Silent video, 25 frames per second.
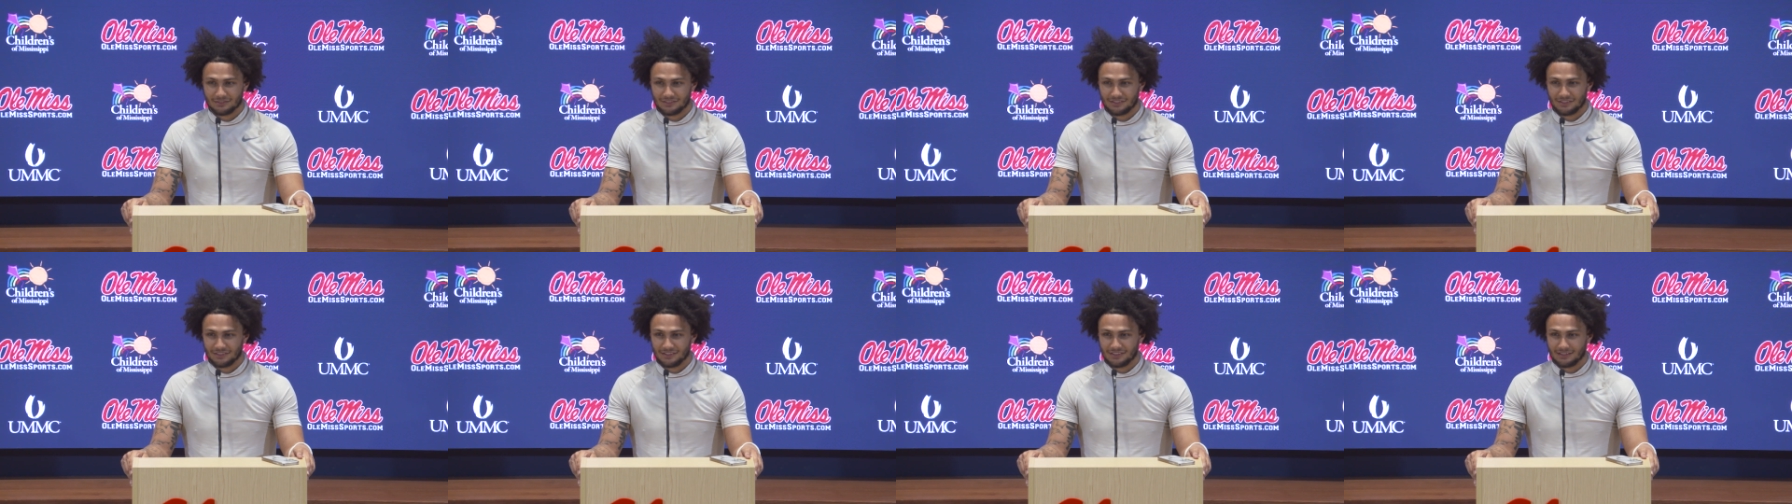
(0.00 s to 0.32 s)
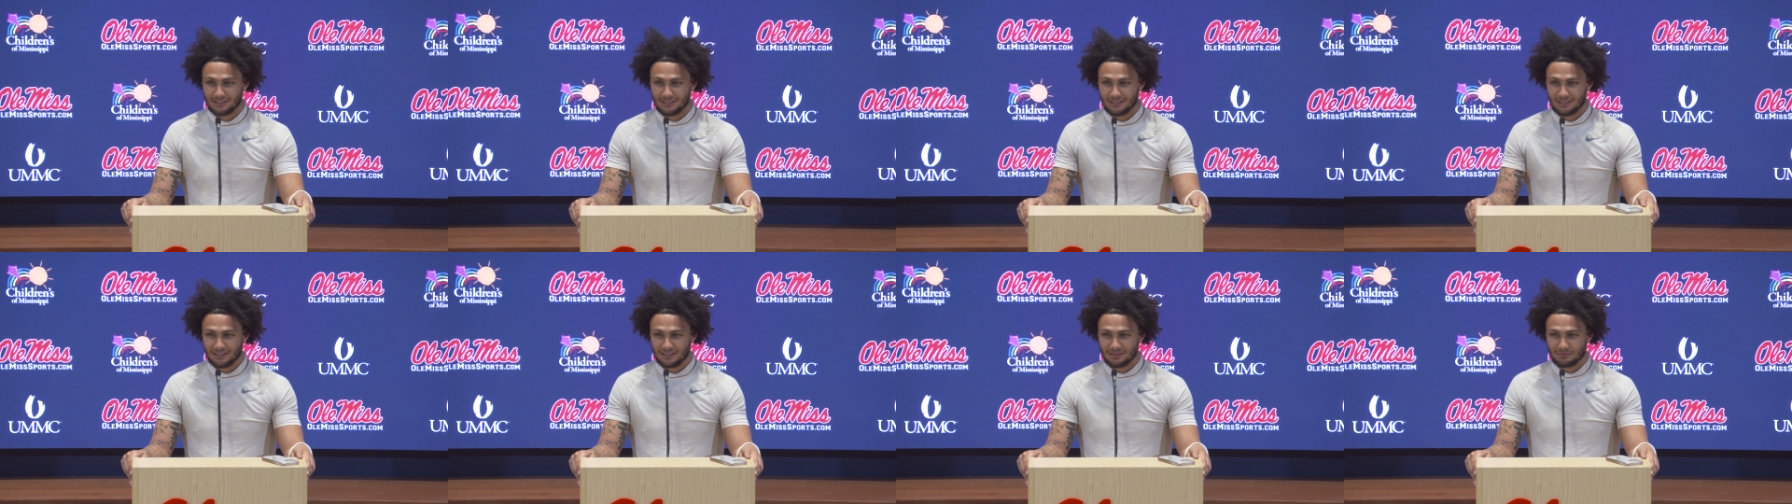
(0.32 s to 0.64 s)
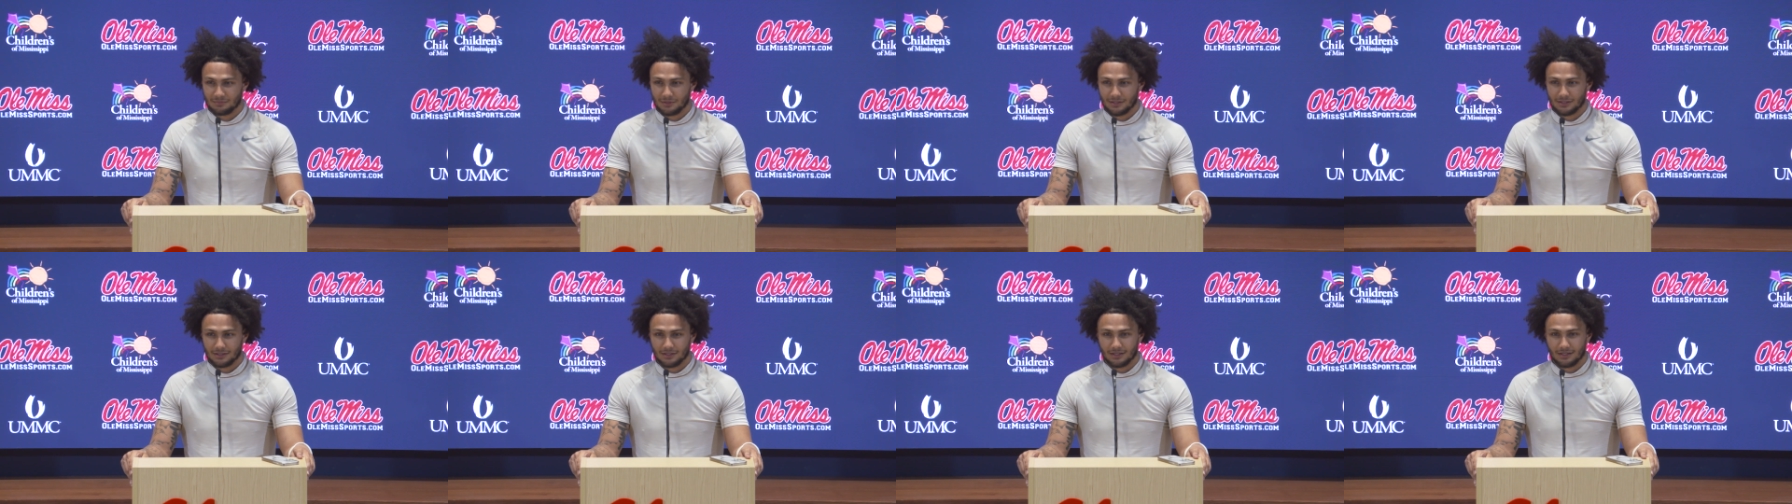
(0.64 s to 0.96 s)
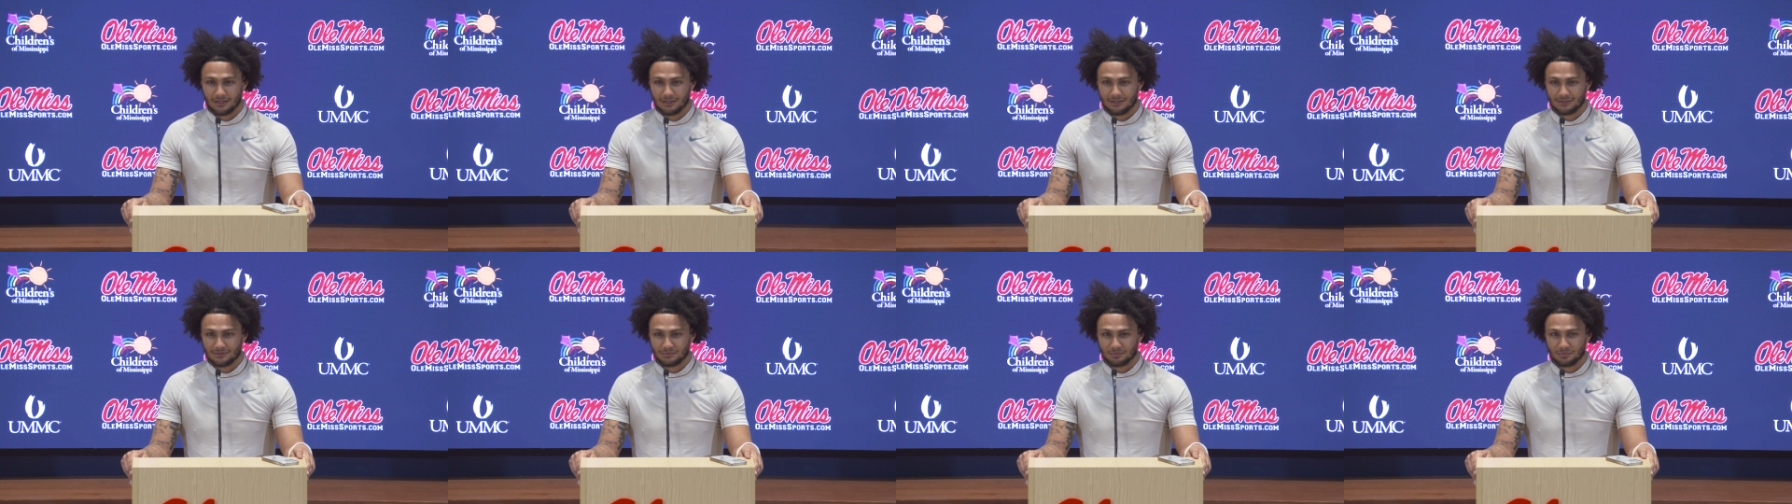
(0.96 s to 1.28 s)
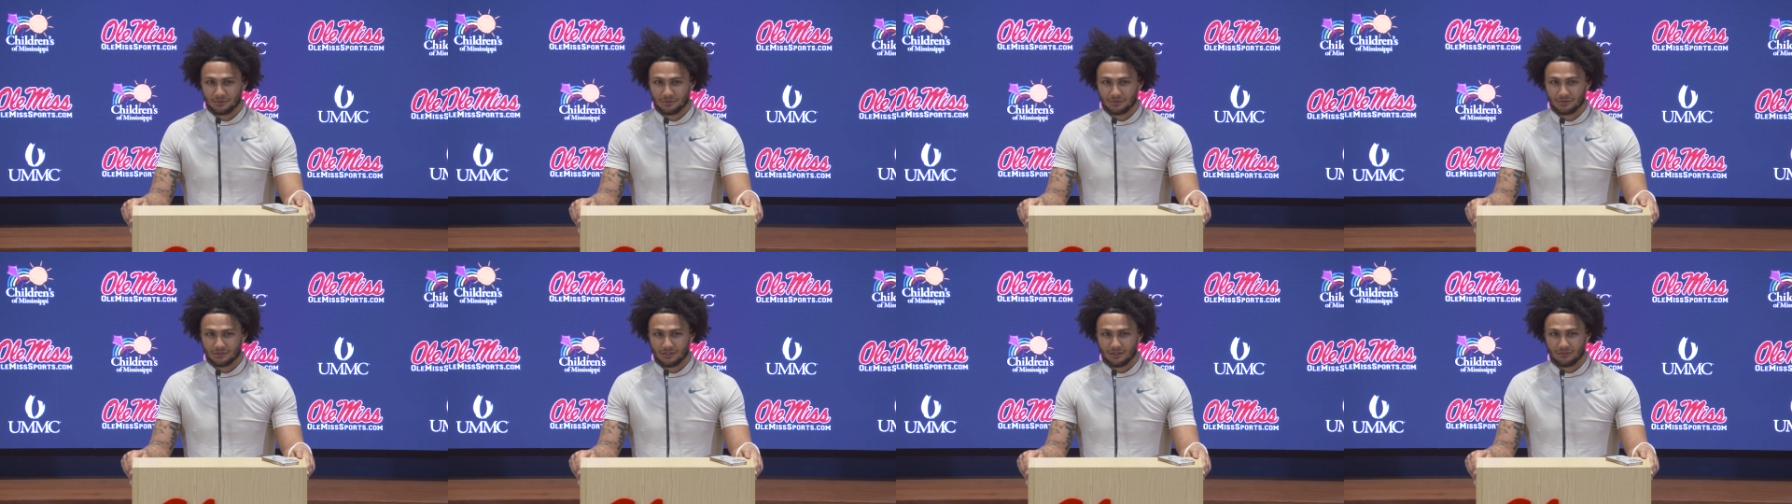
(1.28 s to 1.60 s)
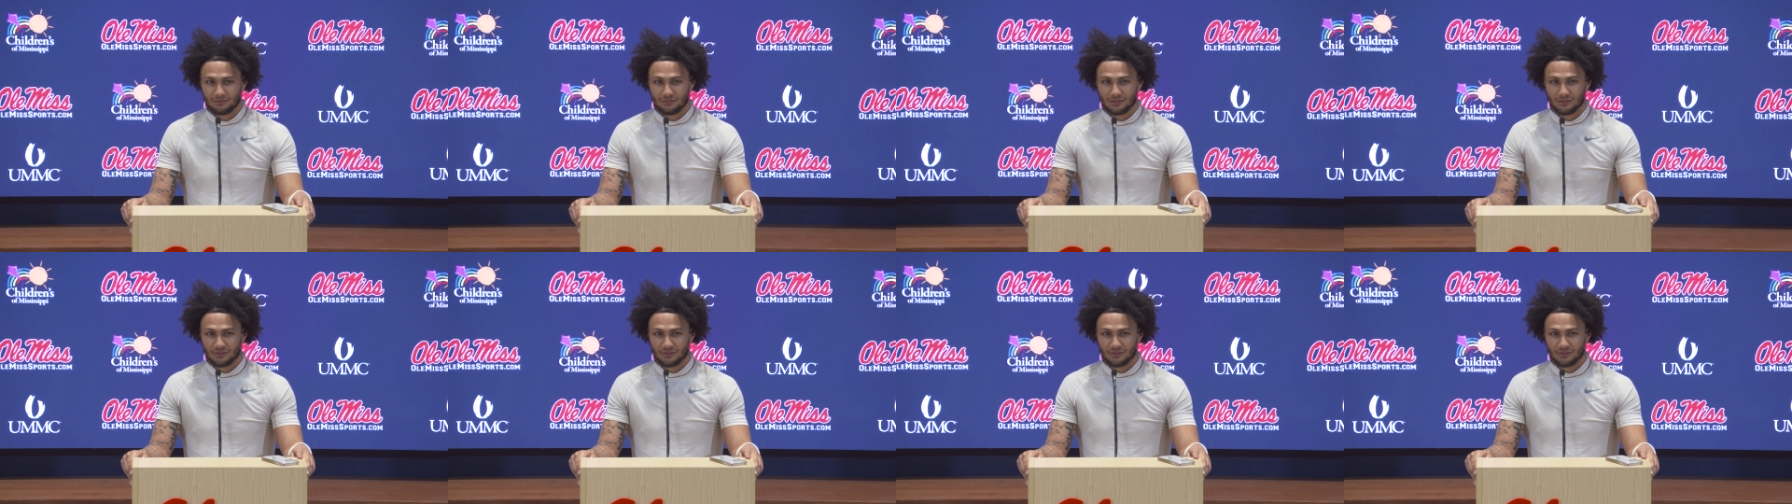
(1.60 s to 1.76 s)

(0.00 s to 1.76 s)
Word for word: cut that out of my diet. It's been tough.